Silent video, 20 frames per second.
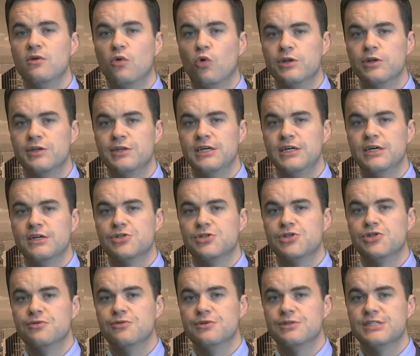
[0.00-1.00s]
Auditing and
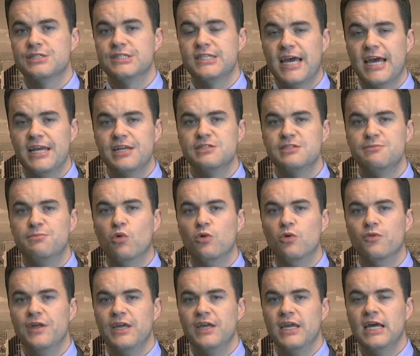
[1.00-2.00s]
Assurance Standards
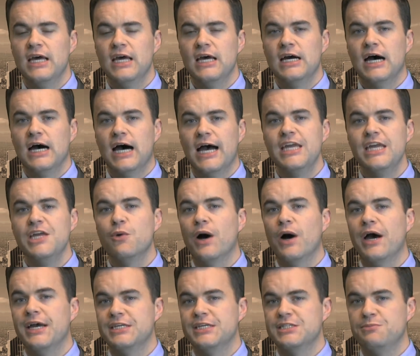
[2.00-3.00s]
Board, the
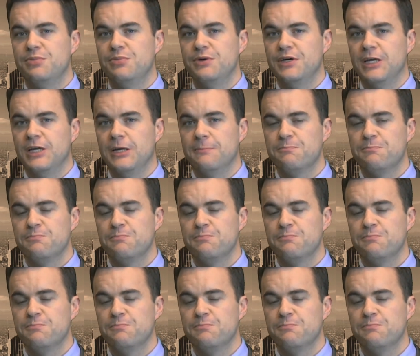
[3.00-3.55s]
AUASB.